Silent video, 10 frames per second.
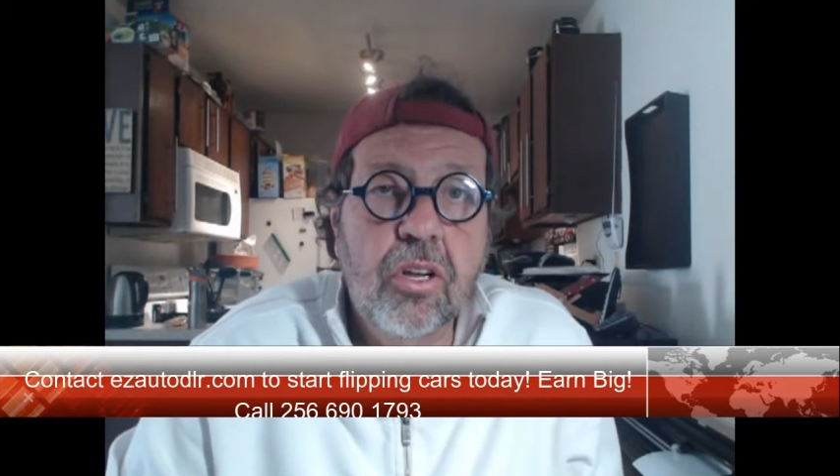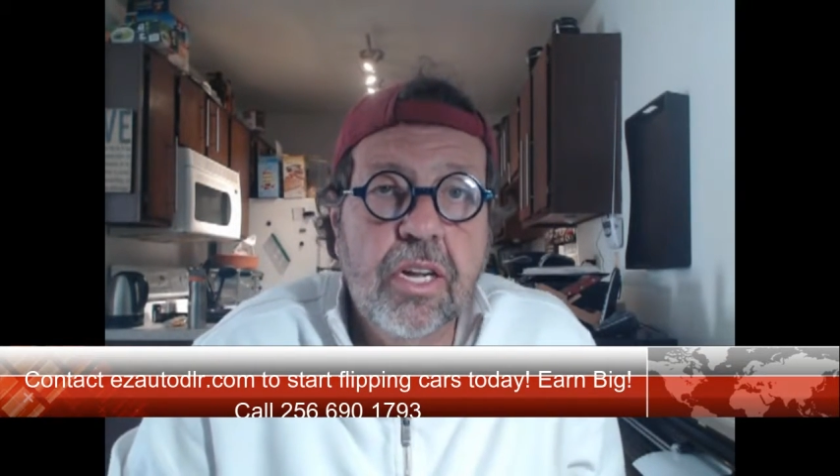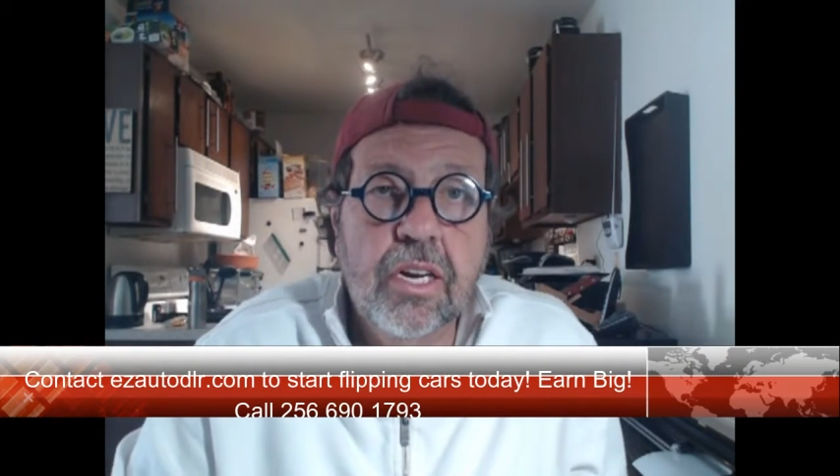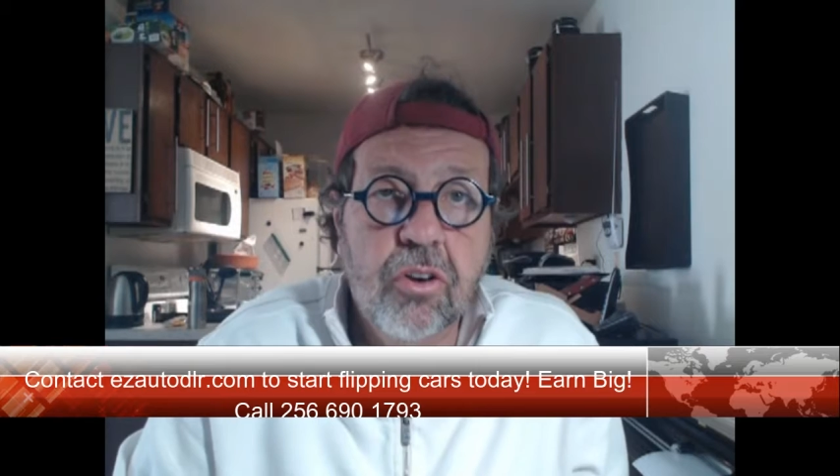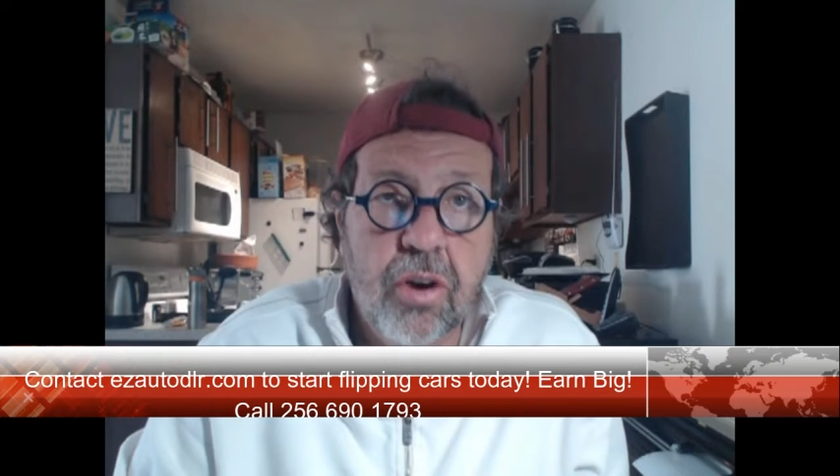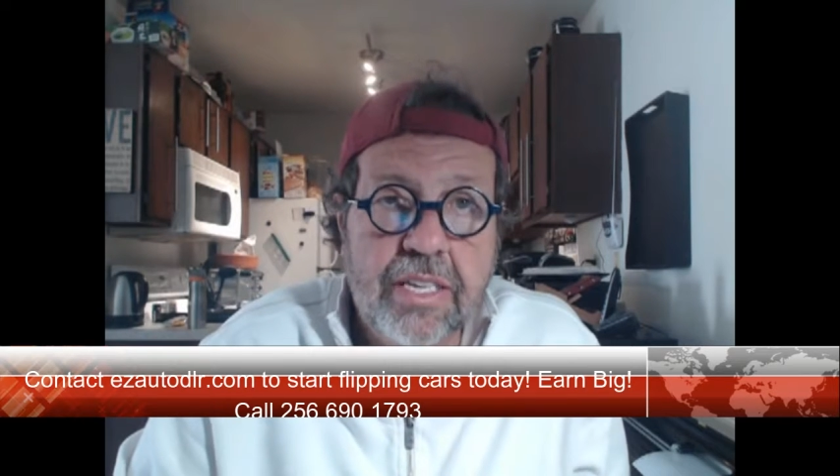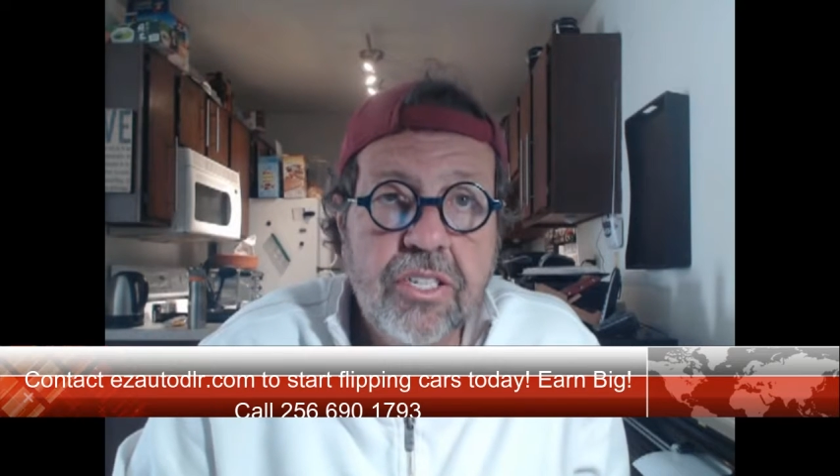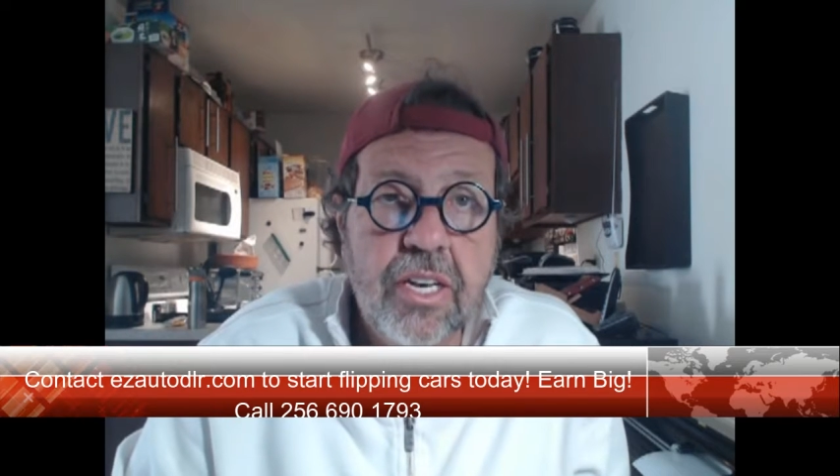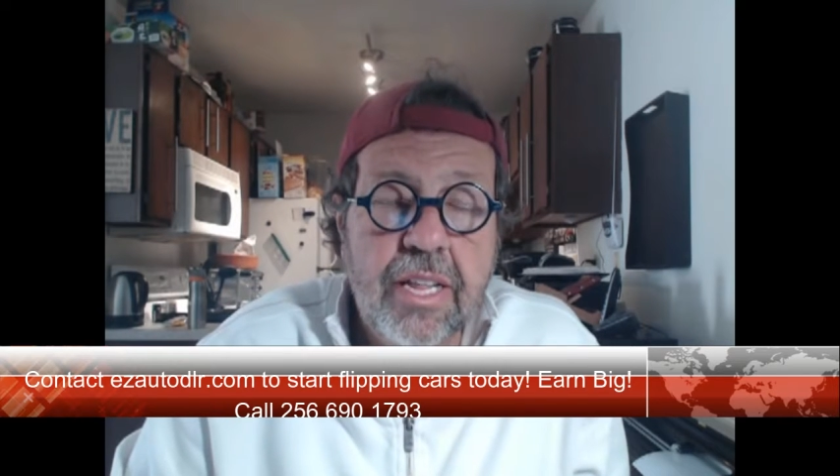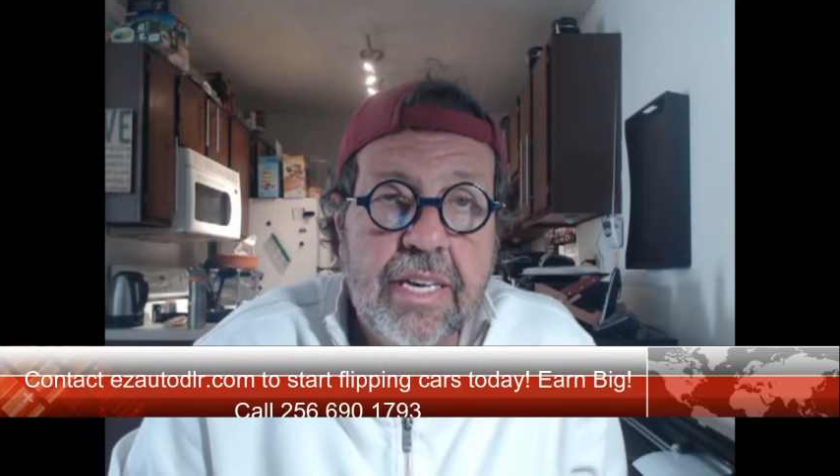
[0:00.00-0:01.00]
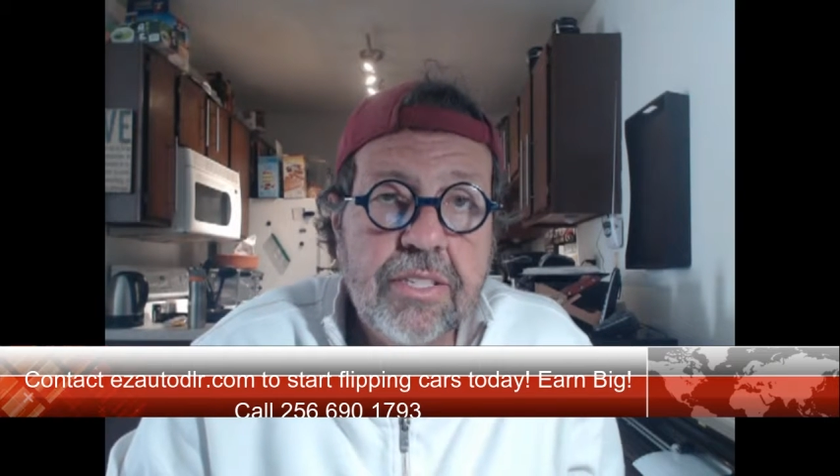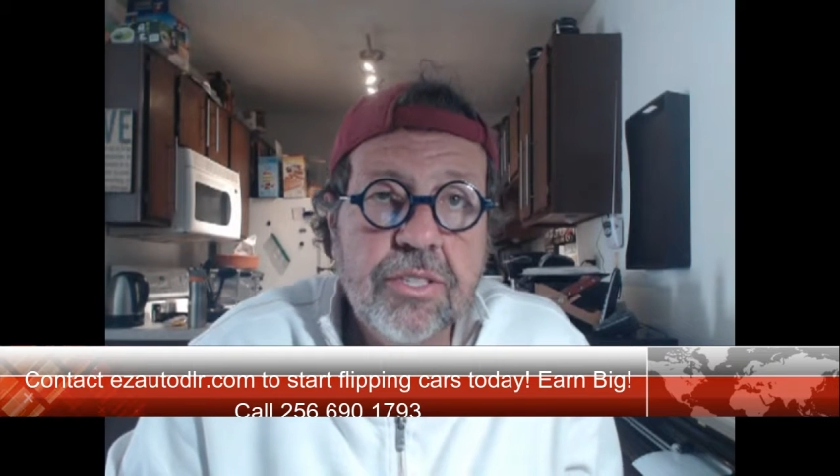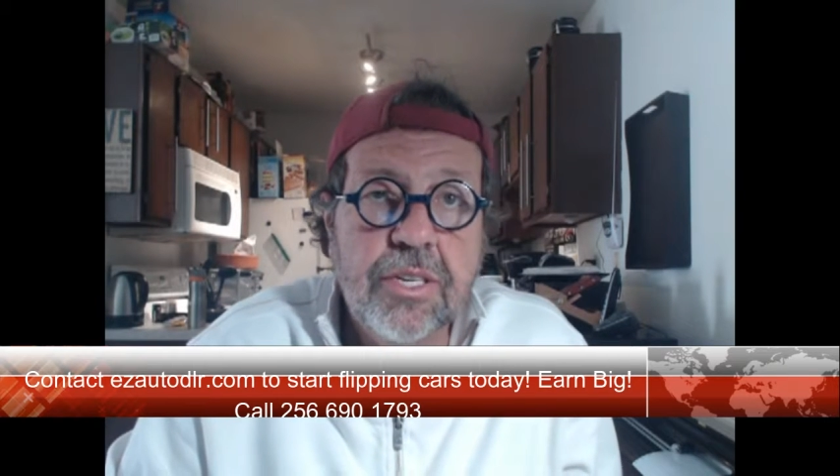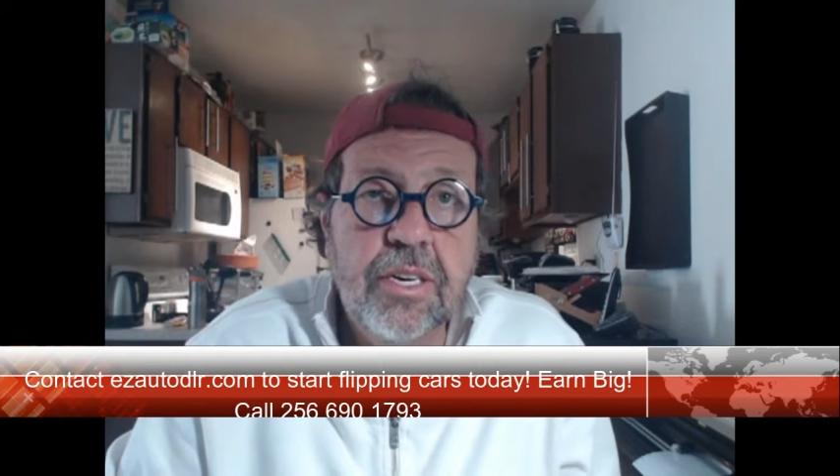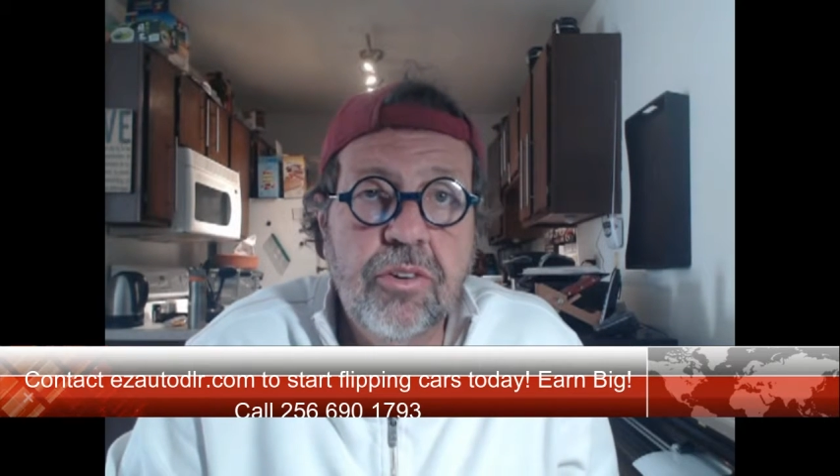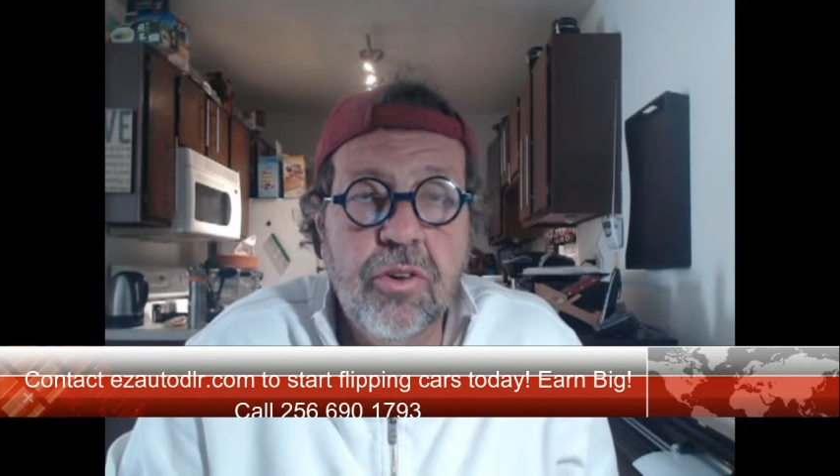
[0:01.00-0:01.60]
look at Craigslist and